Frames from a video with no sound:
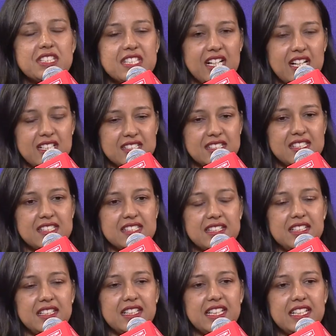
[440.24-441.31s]
does,
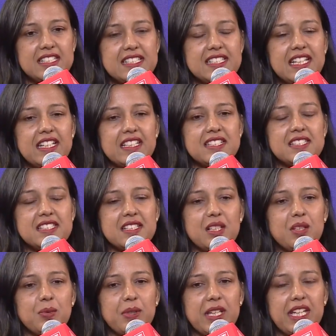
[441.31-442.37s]
it takes
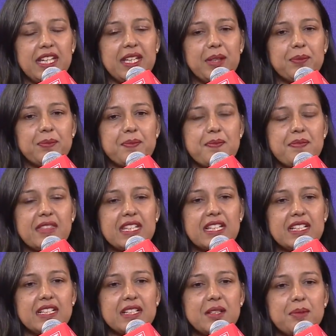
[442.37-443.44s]
away
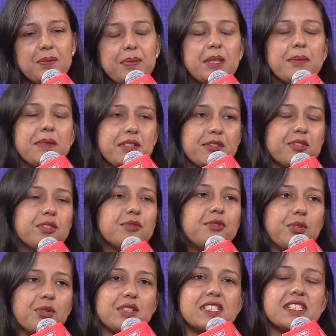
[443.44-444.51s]
people from
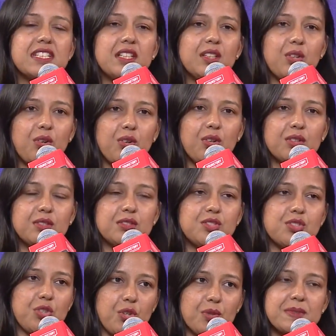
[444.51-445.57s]
focusing on
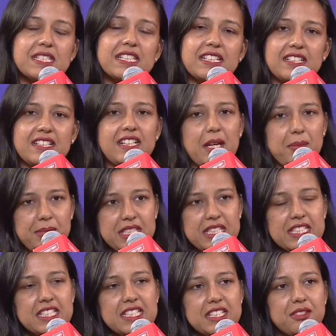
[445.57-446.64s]
jobs that are
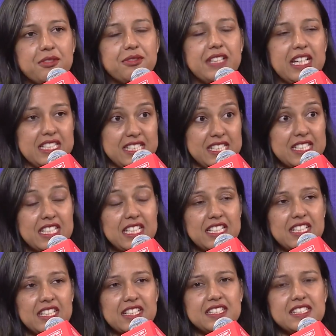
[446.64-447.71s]
repetitive, that are
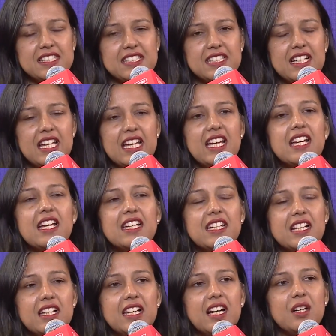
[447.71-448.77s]
tedious, and
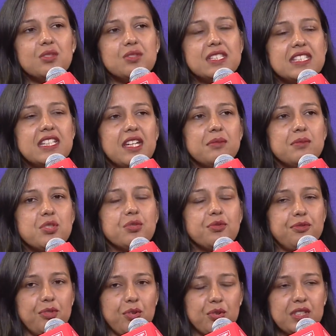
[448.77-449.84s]
allows them to
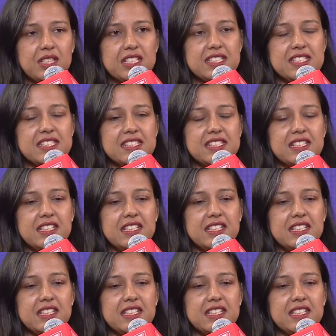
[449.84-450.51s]
focus